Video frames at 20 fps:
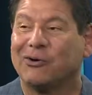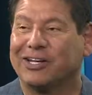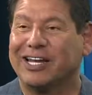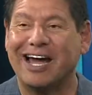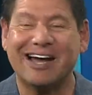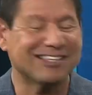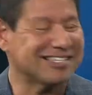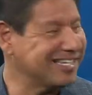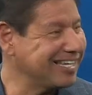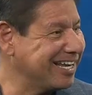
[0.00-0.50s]
well, now
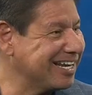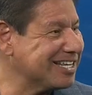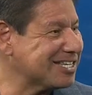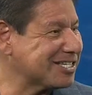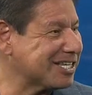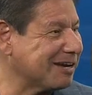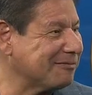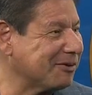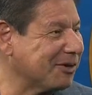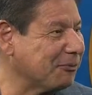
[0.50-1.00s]
it's the end of
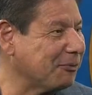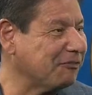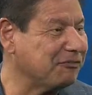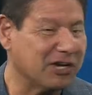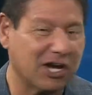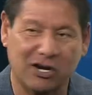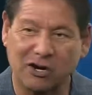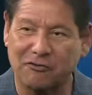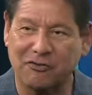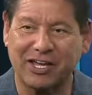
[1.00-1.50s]
summer. We've
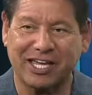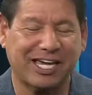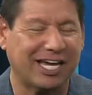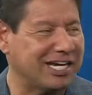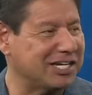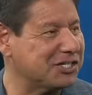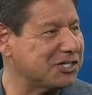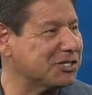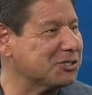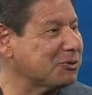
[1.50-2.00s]
done our
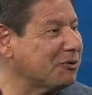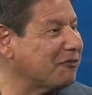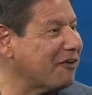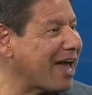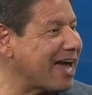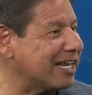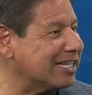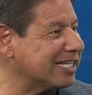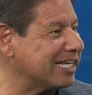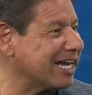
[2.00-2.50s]
vacations. We've
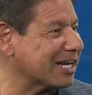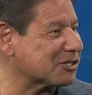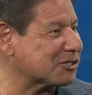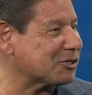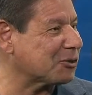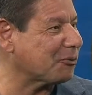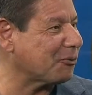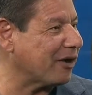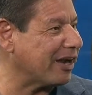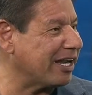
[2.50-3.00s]
added the extra
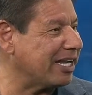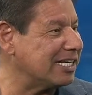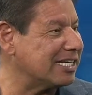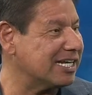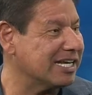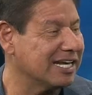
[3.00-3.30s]
weight,